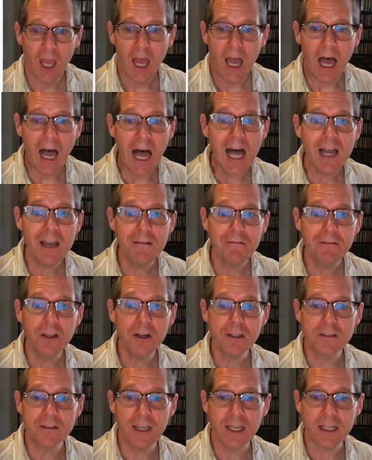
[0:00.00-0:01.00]
I've
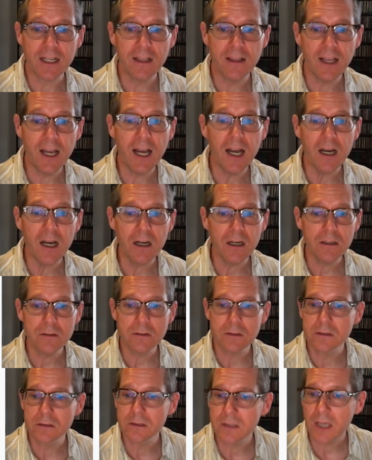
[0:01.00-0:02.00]
looked at clouds.